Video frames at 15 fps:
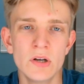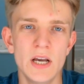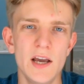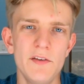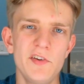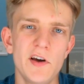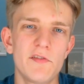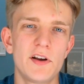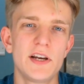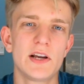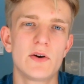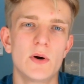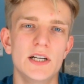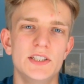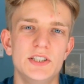If you have any
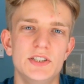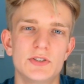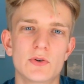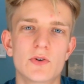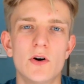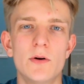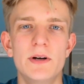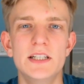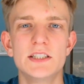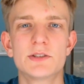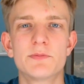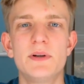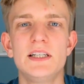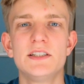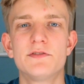questions or comments,
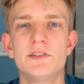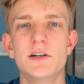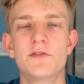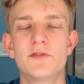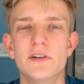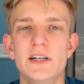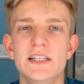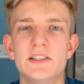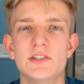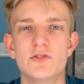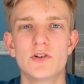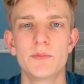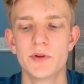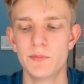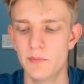please feel free to
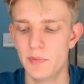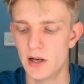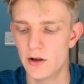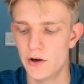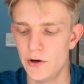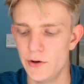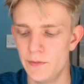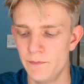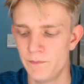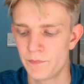drop them below.